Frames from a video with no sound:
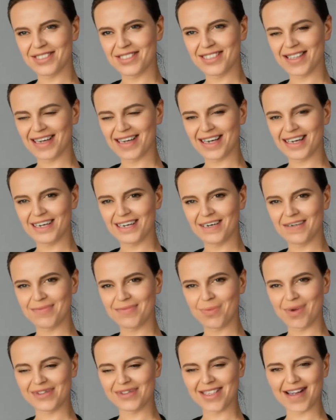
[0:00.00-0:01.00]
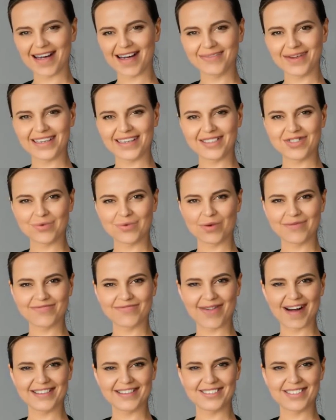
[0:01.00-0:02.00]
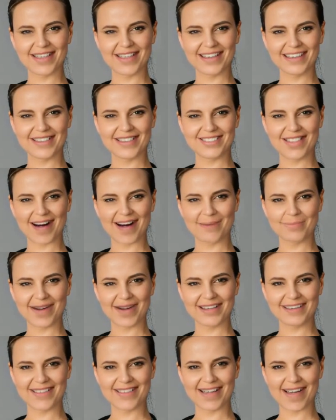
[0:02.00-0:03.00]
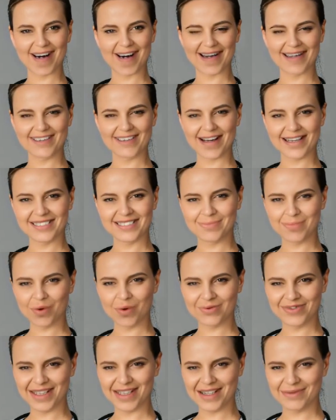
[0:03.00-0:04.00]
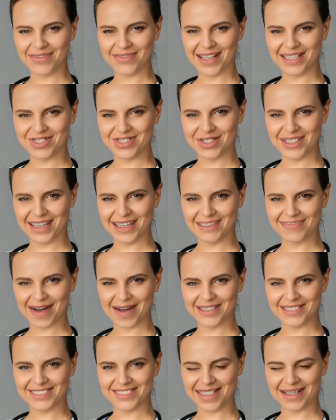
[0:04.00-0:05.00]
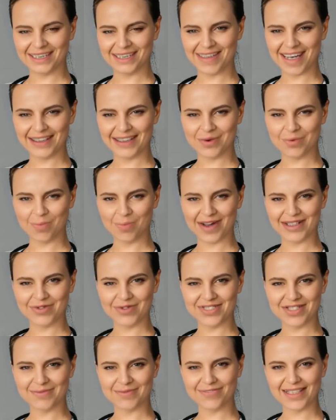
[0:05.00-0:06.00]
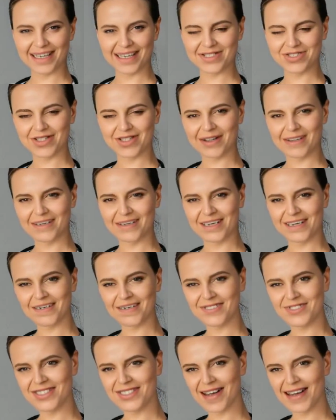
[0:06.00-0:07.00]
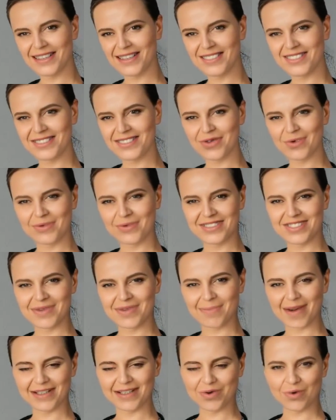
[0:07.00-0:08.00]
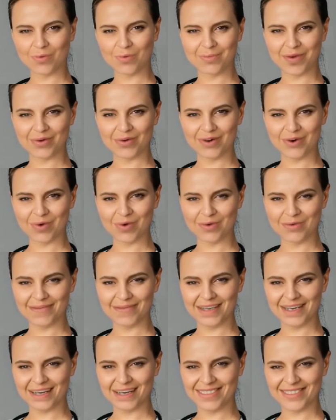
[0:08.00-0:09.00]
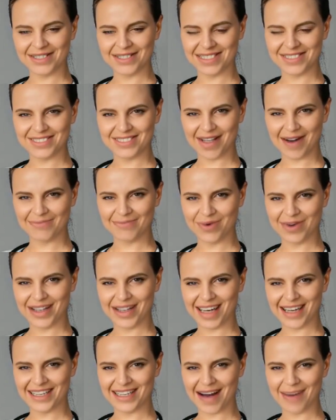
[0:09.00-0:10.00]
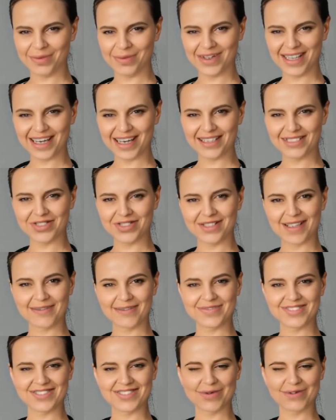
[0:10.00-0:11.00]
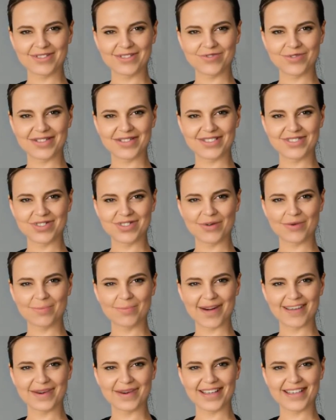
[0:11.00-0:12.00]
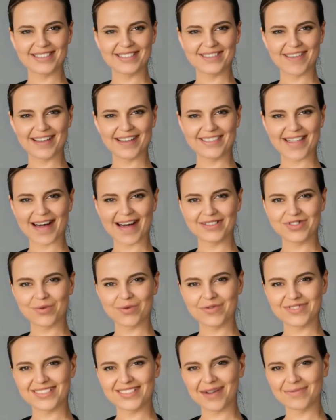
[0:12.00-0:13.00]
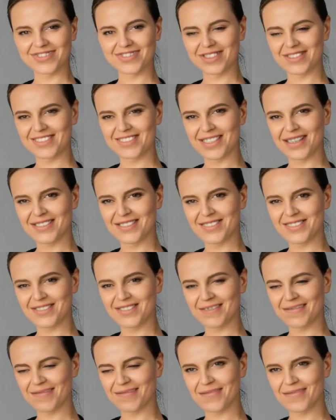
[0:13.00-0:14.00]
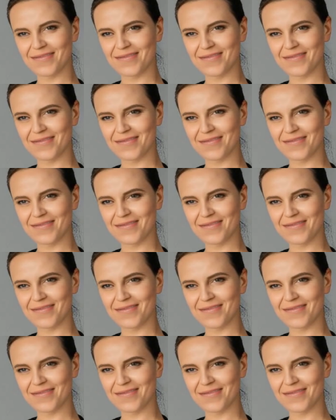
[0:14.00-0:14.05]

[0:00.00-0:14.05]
Today, we're diving into a fascinating topic that highlights both innovation in medicine and the wonders of nature, China's newest medical miracle, the discovery and application of certain traditional remedies and natural substances.